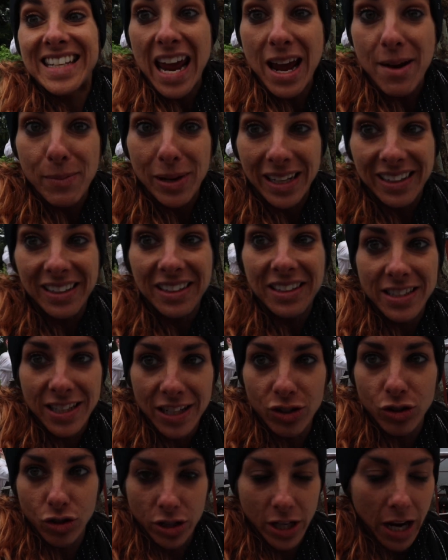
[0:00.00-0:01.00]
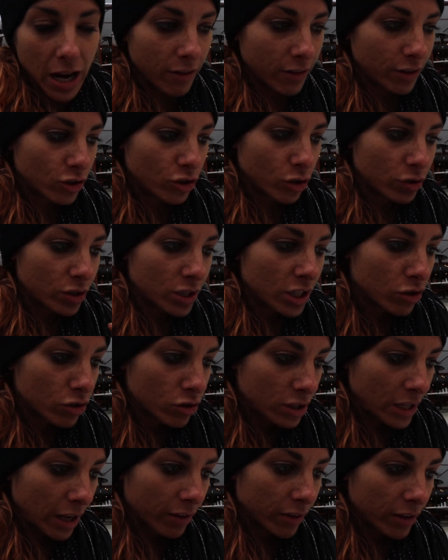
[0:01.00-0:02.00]
Salmon Caesar salad. So
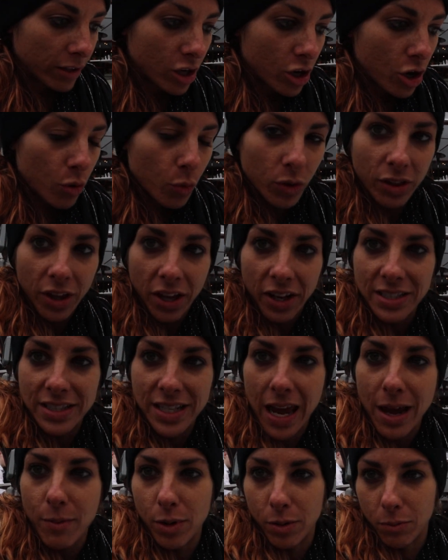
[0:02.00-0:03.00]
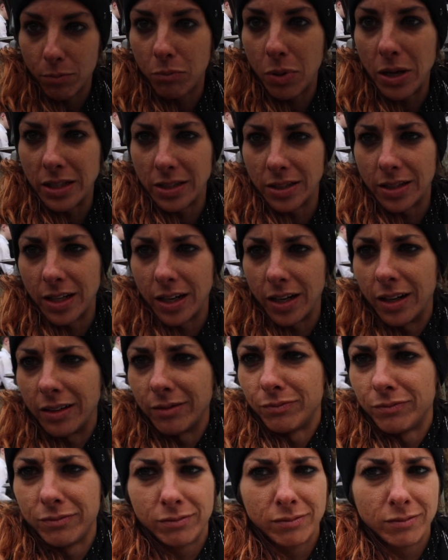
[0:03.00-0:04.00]
Caesar salad with like salmon pieces in it.
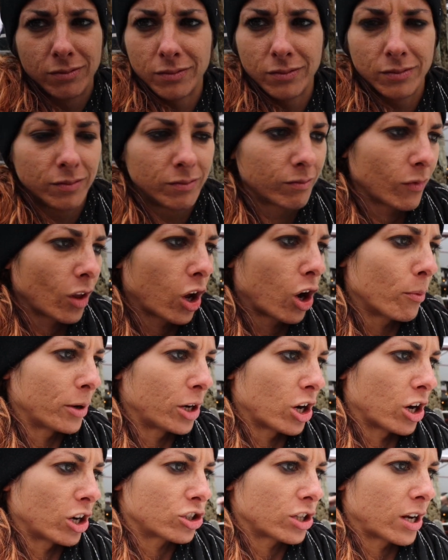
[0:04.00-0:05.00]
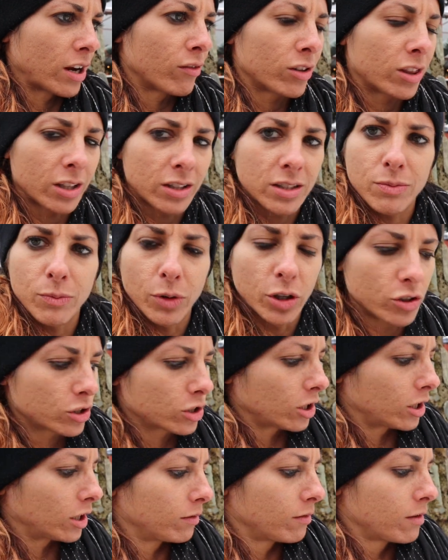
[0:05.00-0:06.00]
Oh my gosh, everything smells
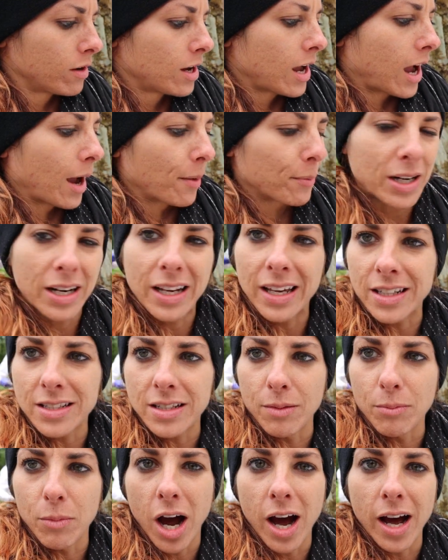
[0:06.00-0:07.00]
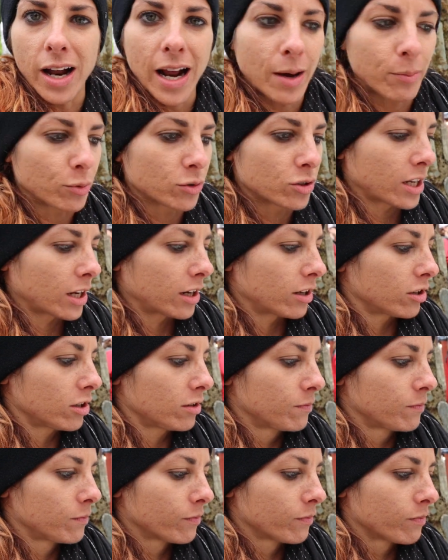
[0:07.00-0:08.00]
good. I'm gonna get some hot apple cider
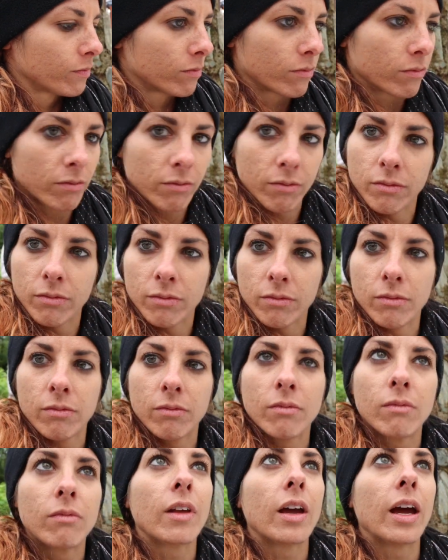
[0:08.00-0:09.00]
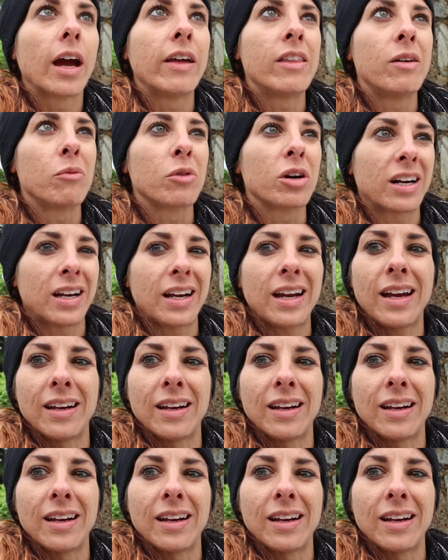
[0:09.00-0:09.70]
and then we're gonna